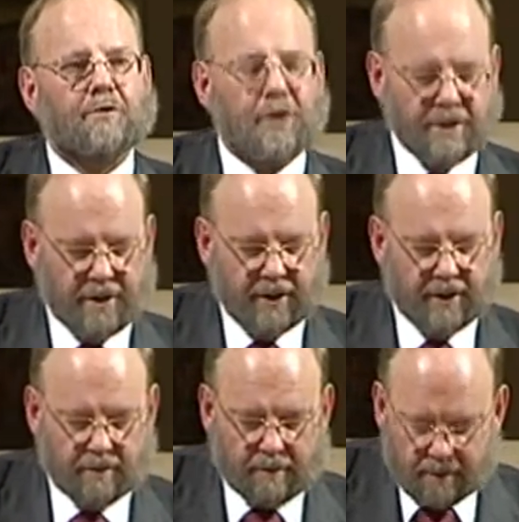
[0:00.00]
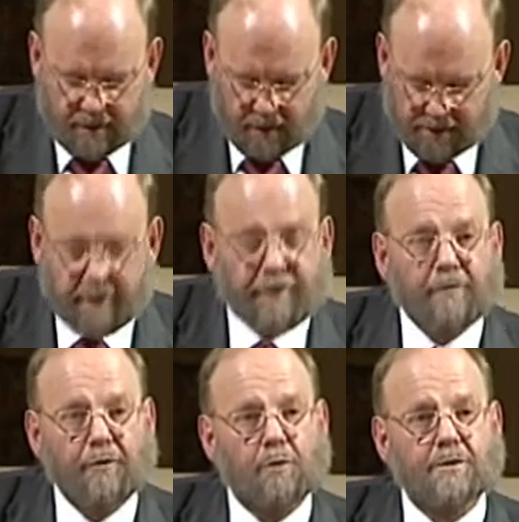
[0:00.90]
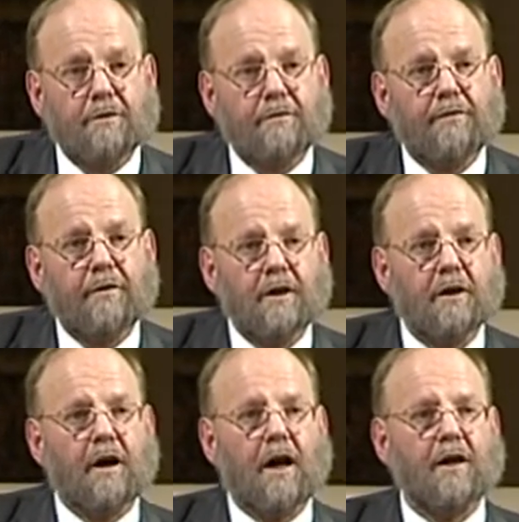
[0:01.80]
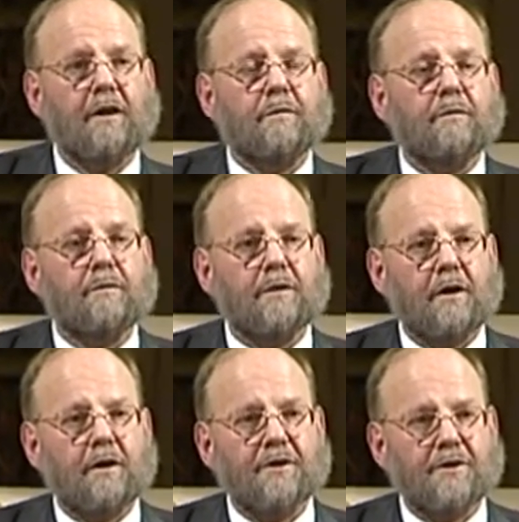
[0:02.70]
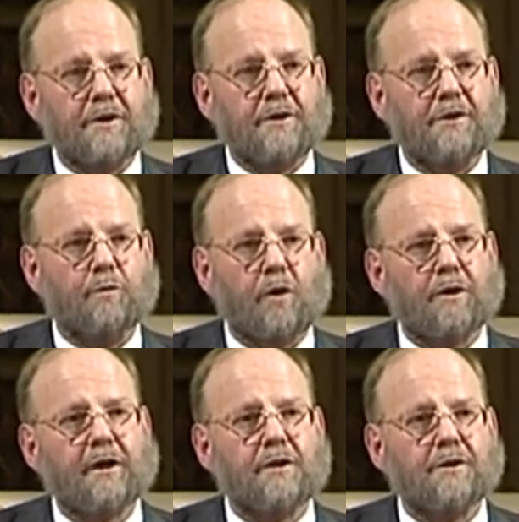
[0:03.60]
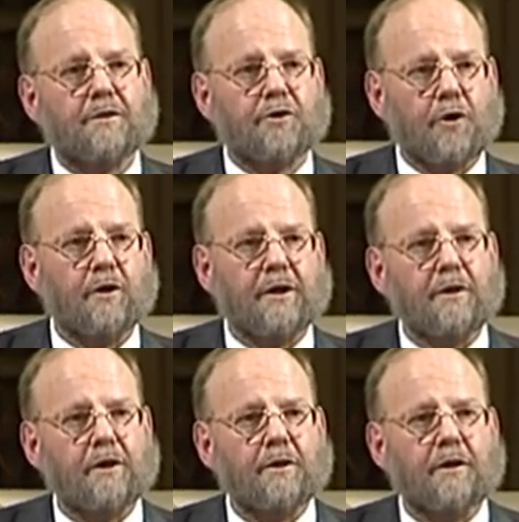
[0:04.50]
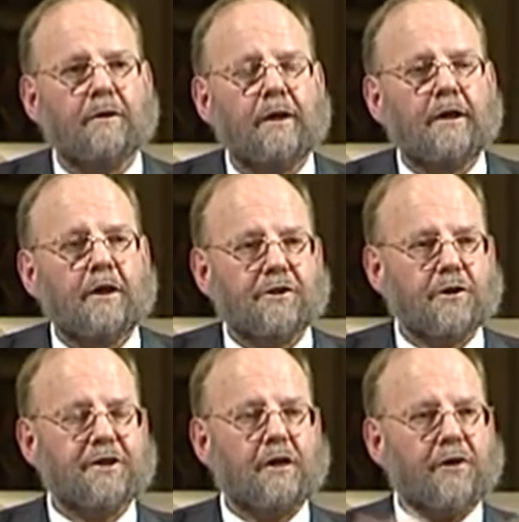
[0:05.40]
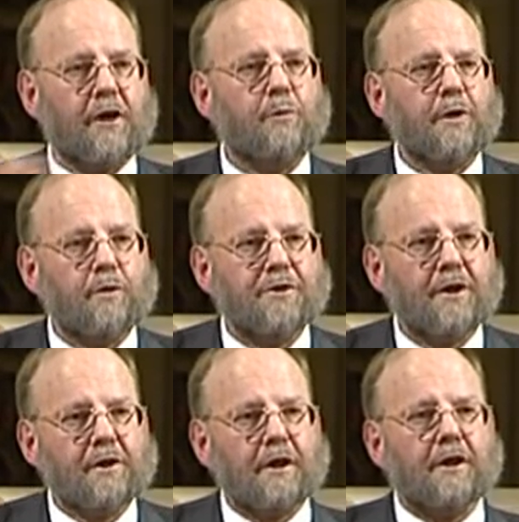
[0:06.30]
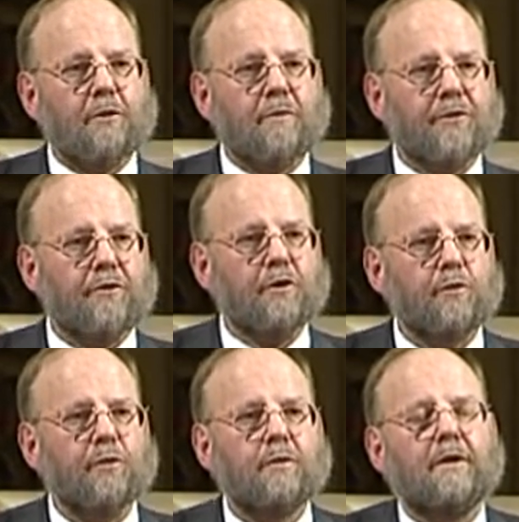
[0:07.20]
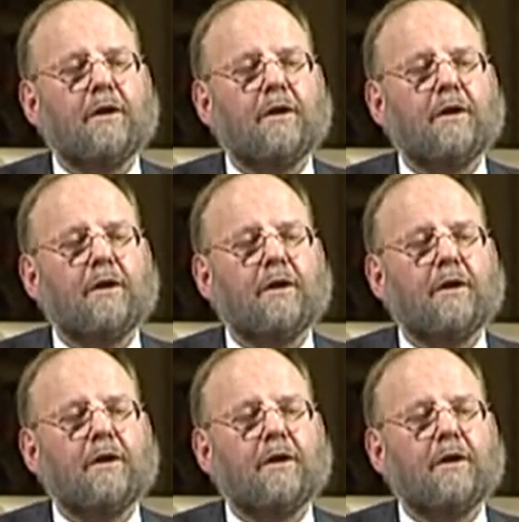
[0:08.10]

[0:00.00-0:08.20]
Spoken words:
treating different forms of eye disease in one case and stroke in the other. So cell therapy will certainly come through.